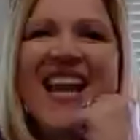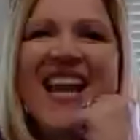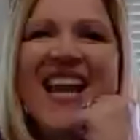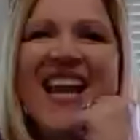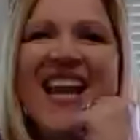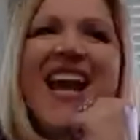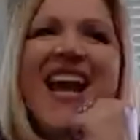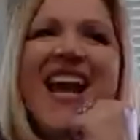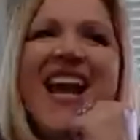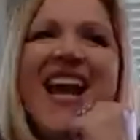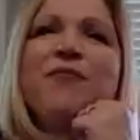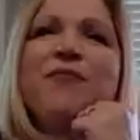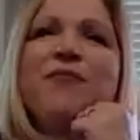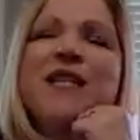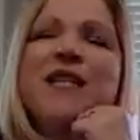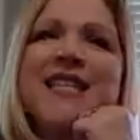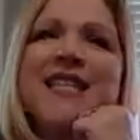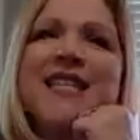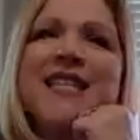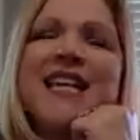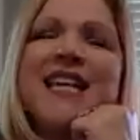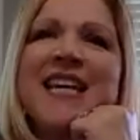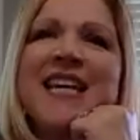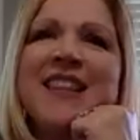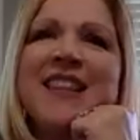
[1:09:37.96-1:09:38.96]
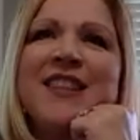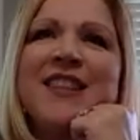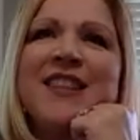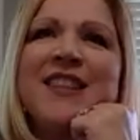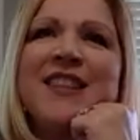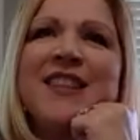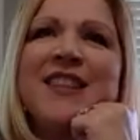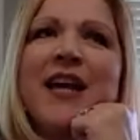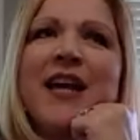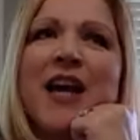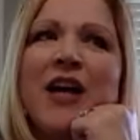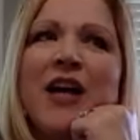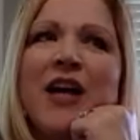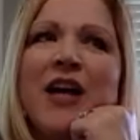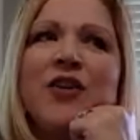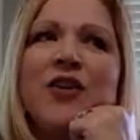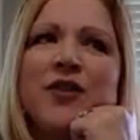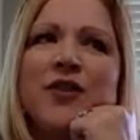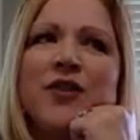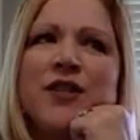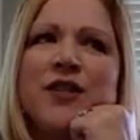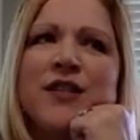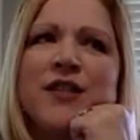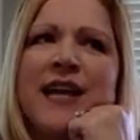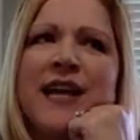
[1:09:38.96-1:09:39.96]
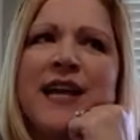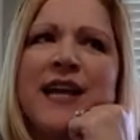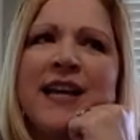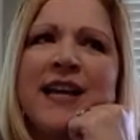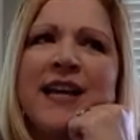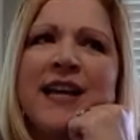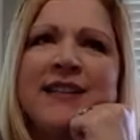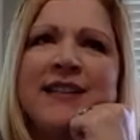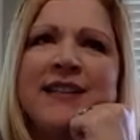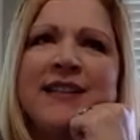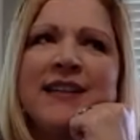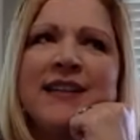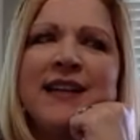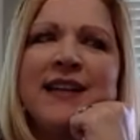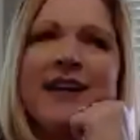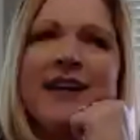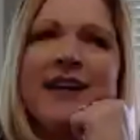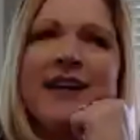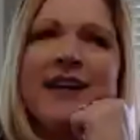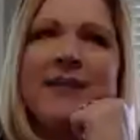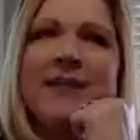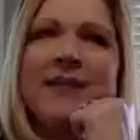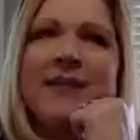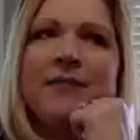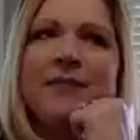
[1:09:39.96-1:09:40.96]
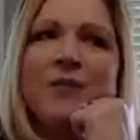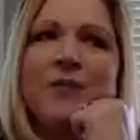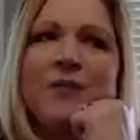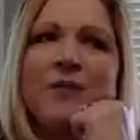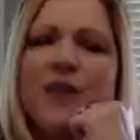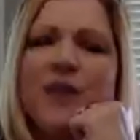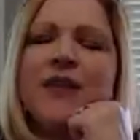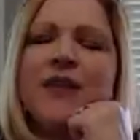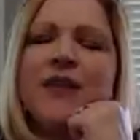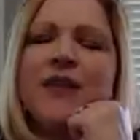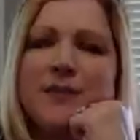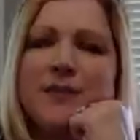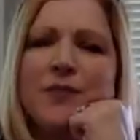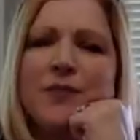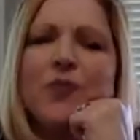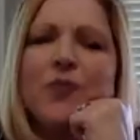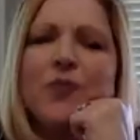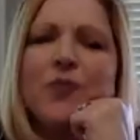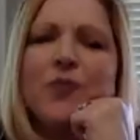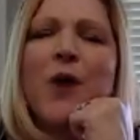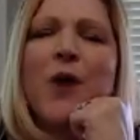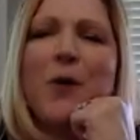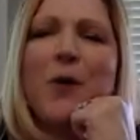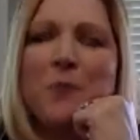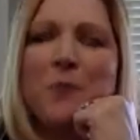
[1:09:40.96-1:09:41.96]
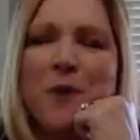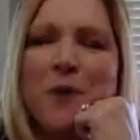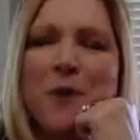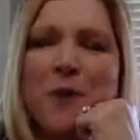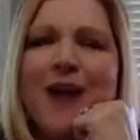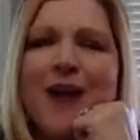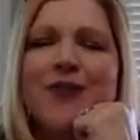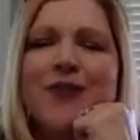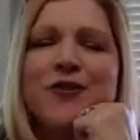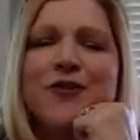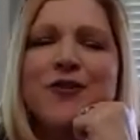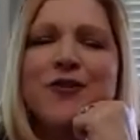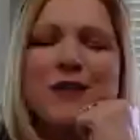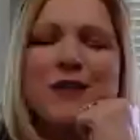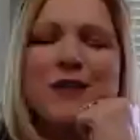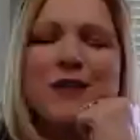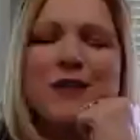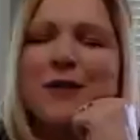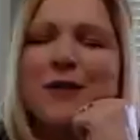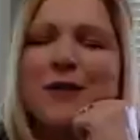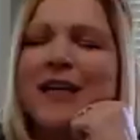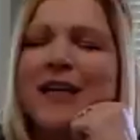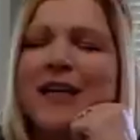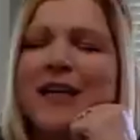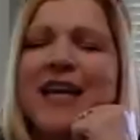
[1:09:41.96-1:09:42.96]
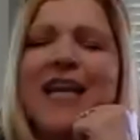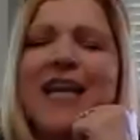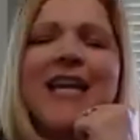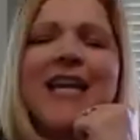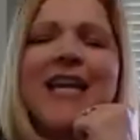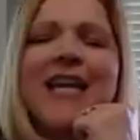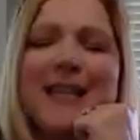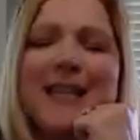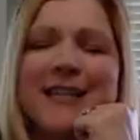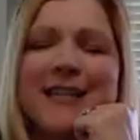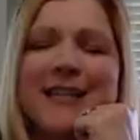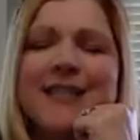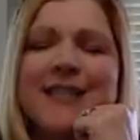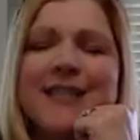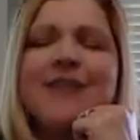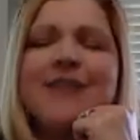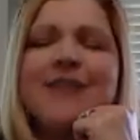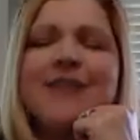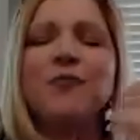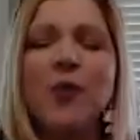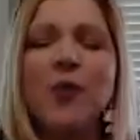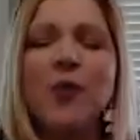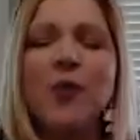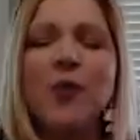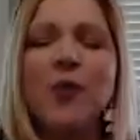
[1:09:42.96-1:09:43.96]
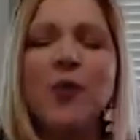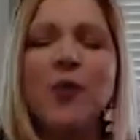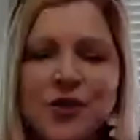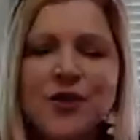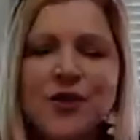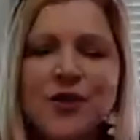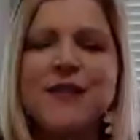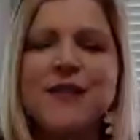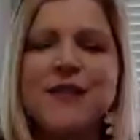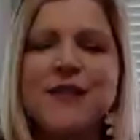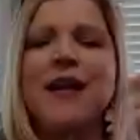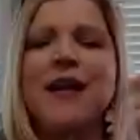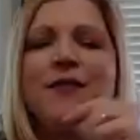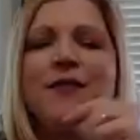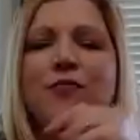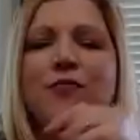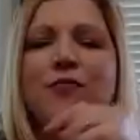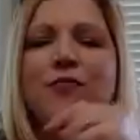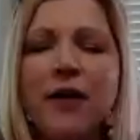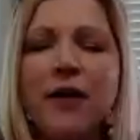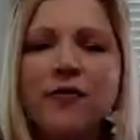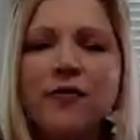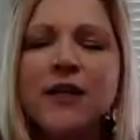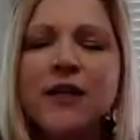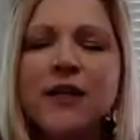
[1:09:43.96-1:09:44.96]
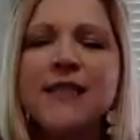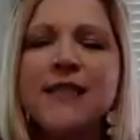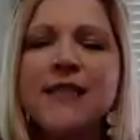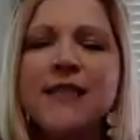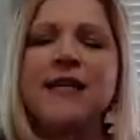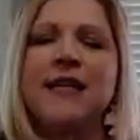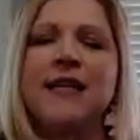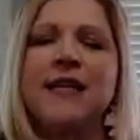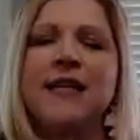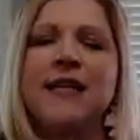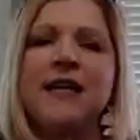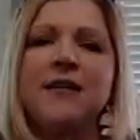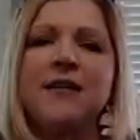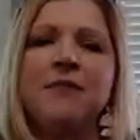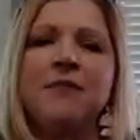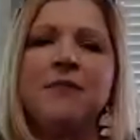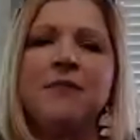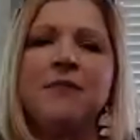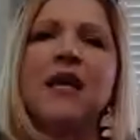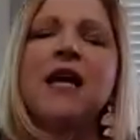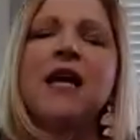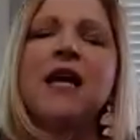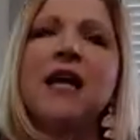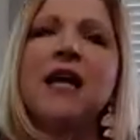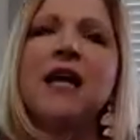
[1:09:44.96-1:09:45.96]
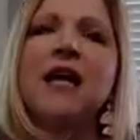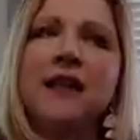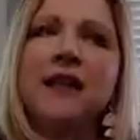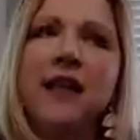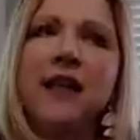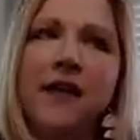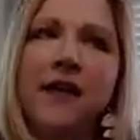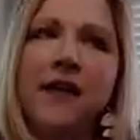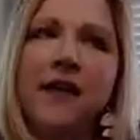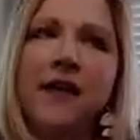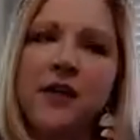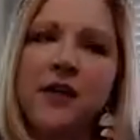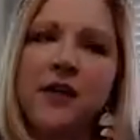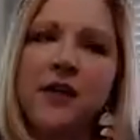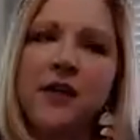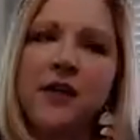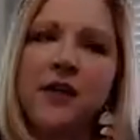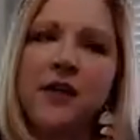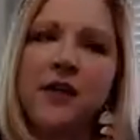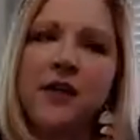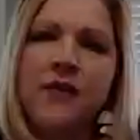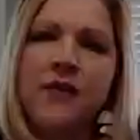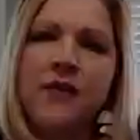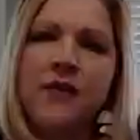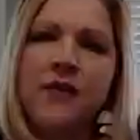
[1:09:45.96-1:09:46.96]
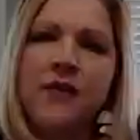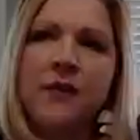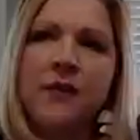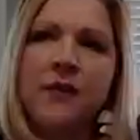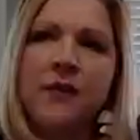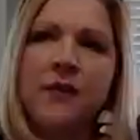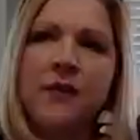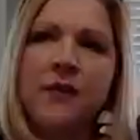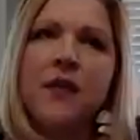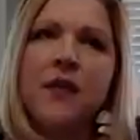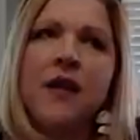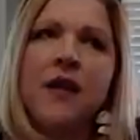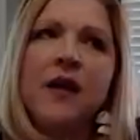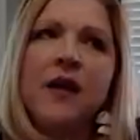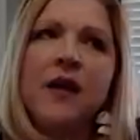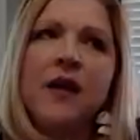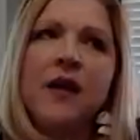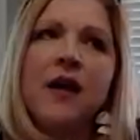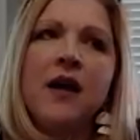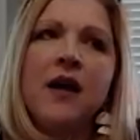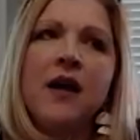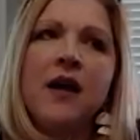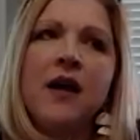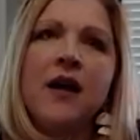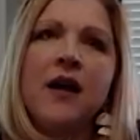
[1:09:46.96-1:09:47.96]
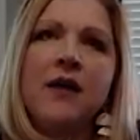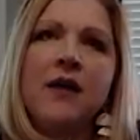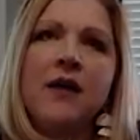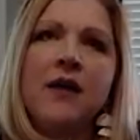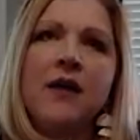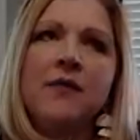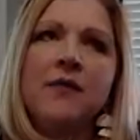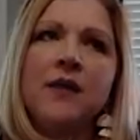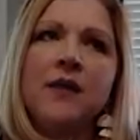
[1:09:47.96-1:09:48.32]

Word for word: and once they get there, they understand um, what this, what we're actually doing, is what I just said: reverencing Him loving one another. Um,